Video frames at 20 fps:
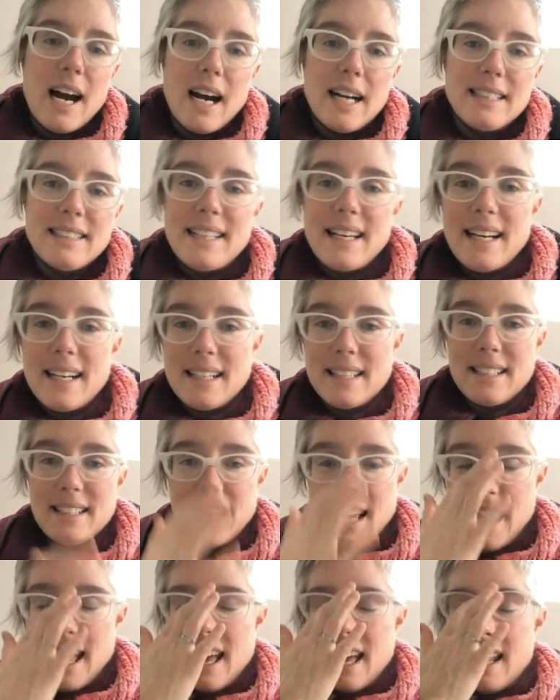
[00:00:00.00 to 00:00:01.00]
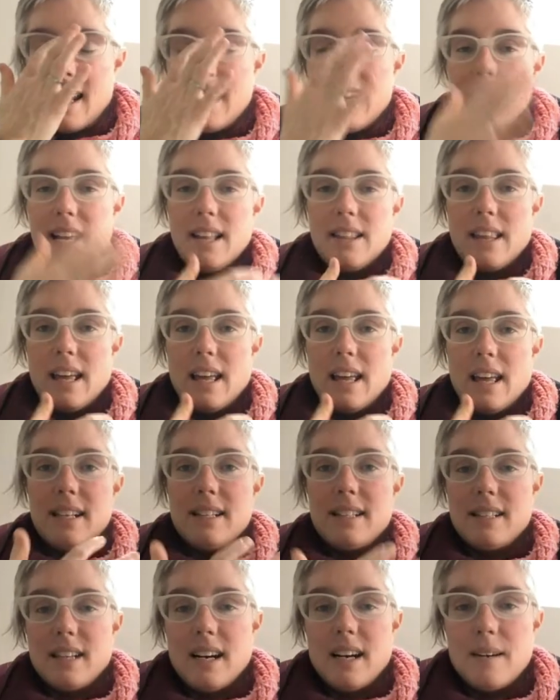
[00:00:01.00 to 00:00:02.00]
context, and that
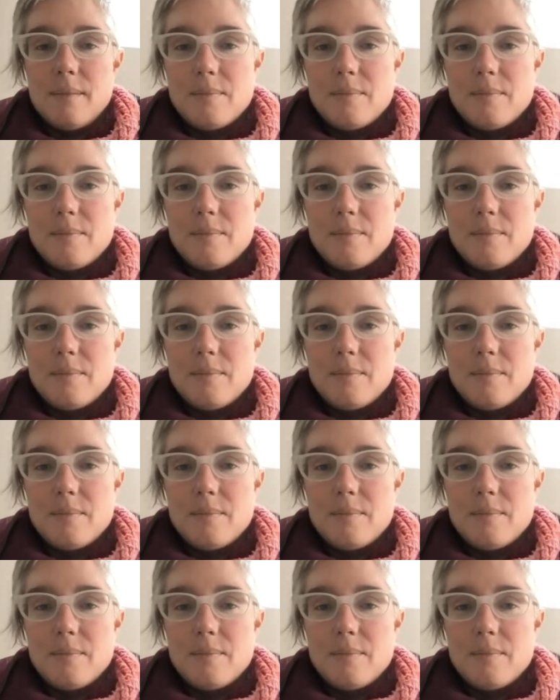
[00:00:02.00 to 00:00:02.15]
is,